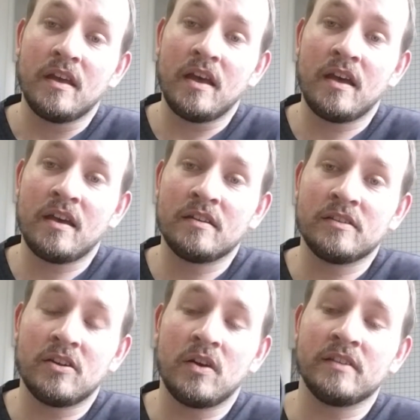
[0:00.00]
and,
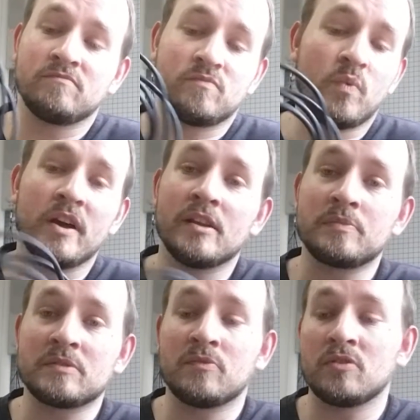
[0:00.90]
I wind
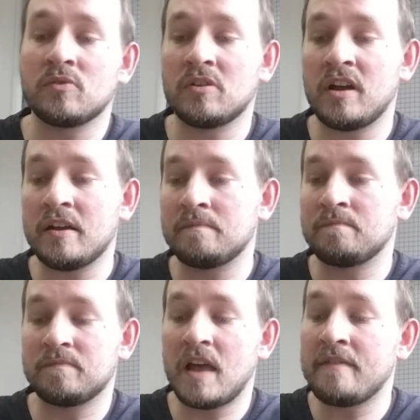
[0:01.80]
up somewhere where I
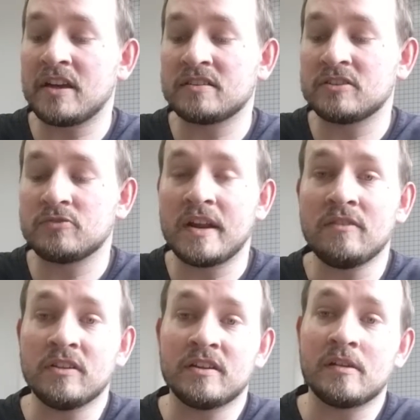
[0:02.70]
have access to an outlet,